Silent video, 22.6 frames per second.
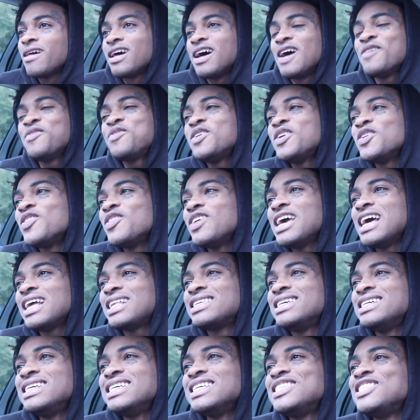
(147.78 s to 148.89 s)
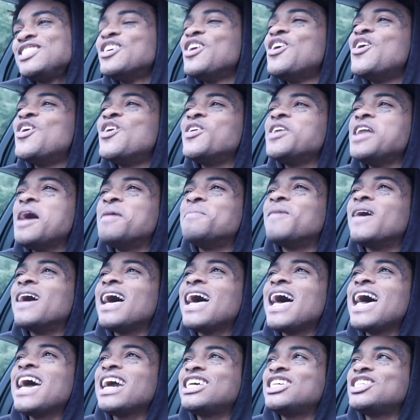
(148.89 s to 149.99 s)
I'm finna react to this song that my
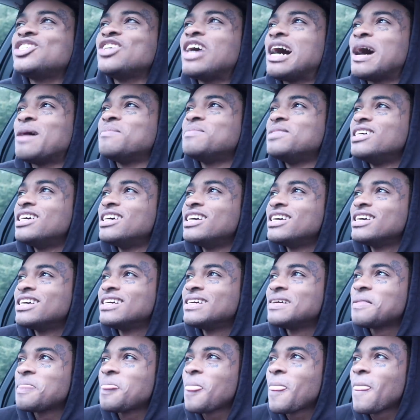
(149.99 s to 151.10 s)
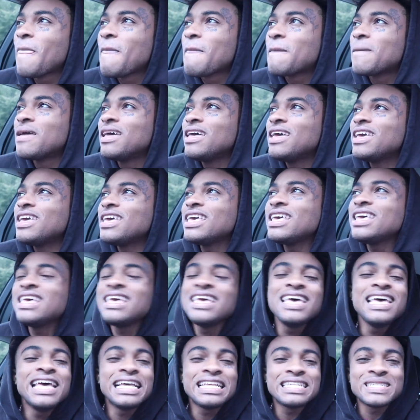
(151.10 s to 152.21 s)
ex dropped. And it
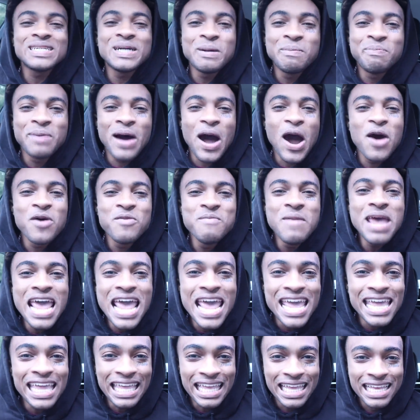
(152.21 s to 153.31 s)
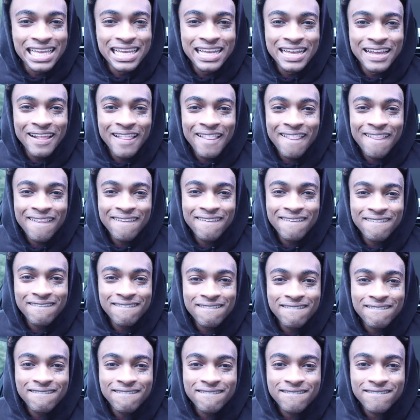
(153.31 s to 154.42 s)
is about me.
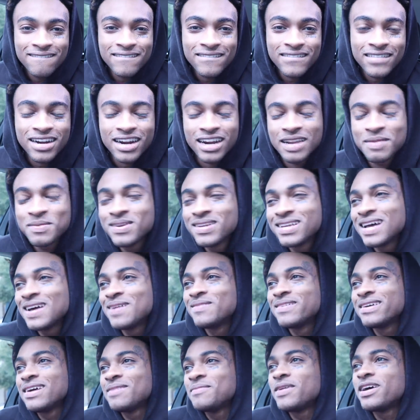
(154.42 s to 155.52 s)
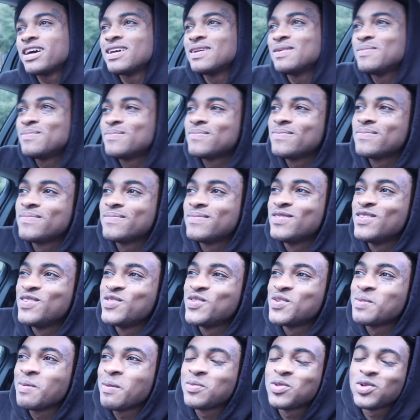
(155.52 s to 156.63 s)
All right, let me calm down. I'm hype. You
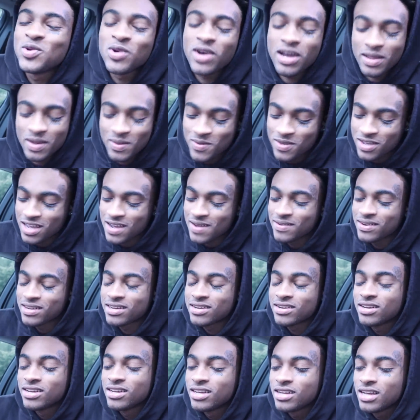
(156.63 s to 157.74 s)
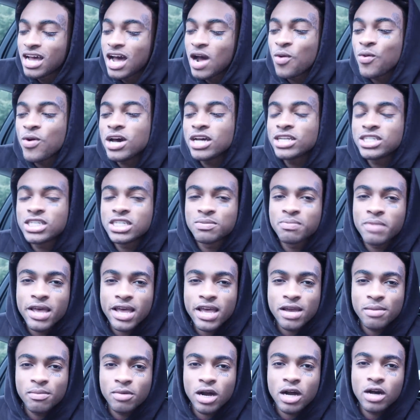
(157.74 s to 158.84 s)
feel me? I'm too hype. Let me calm down. I was just
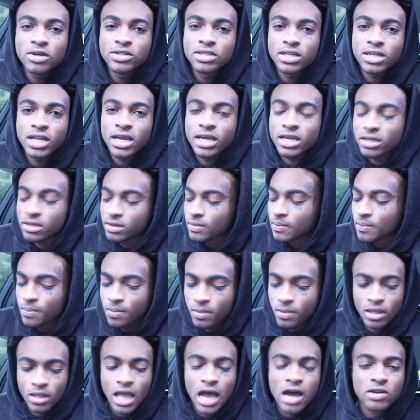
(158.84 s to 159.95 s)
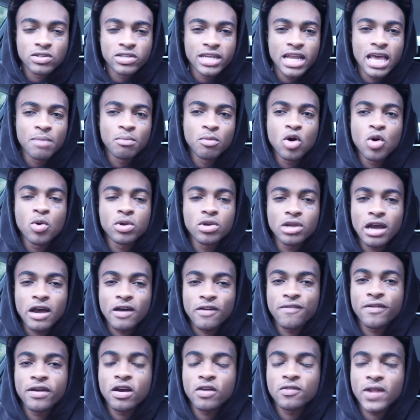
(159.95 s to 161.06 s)
mad, bro. I was in like, I was in that mode when you
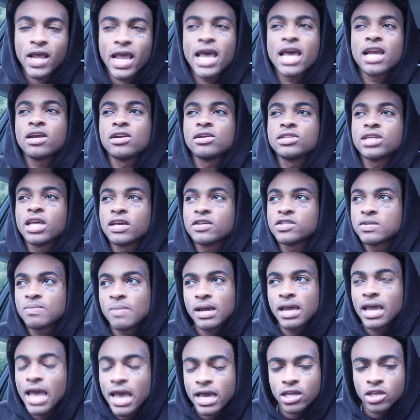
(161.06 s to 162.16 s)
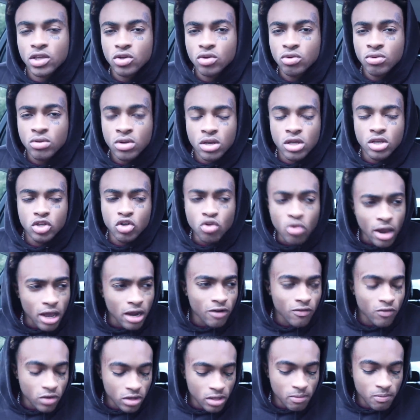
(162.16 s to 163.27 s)
gotta fight out the hackers. Like if somebody hacking you, you
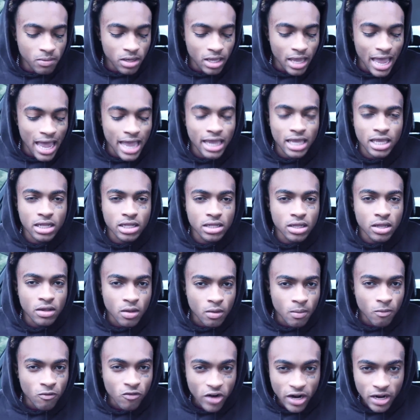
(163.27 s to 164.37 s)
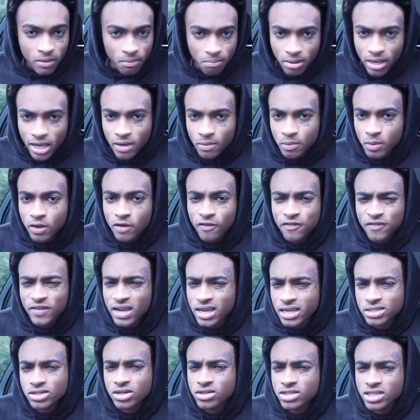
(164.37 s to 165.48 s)
gotta really be hacking right back, but
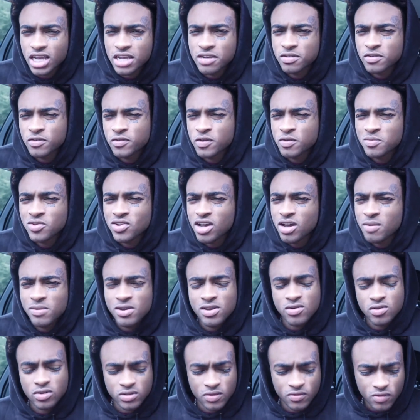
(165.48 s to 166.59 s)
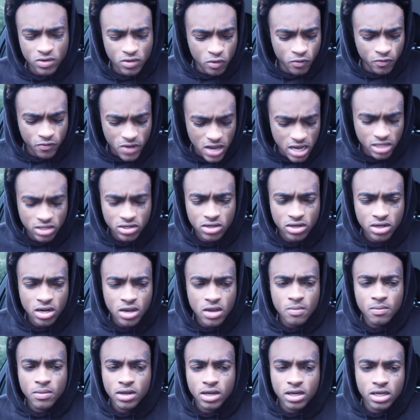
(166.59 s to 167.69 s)
faster type. You feel me? I'll be on some real faster
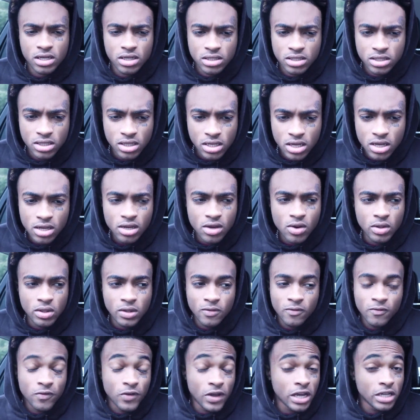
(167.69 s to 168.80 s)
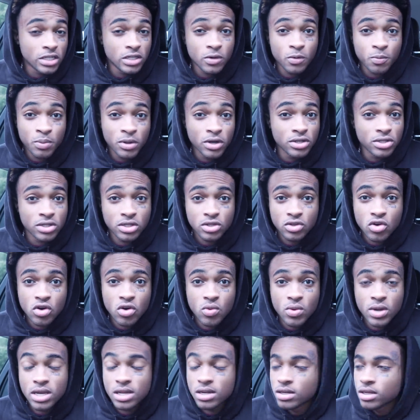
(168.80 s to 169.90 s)
because faster person is
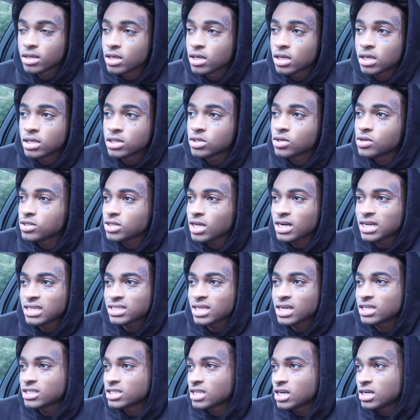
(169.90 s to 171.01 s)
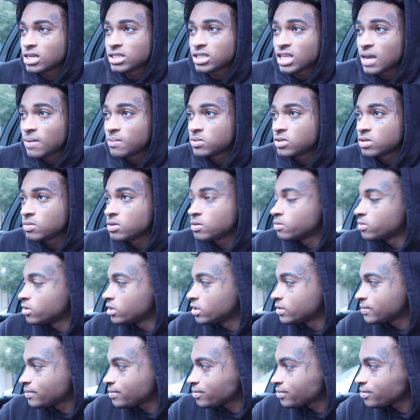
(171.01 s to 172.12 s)
gonna win. So it's like the second time this happened to me,
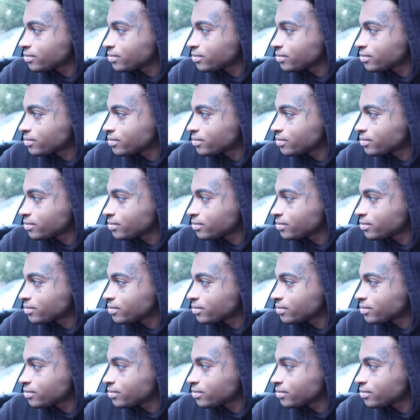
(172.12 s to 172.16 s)
bro.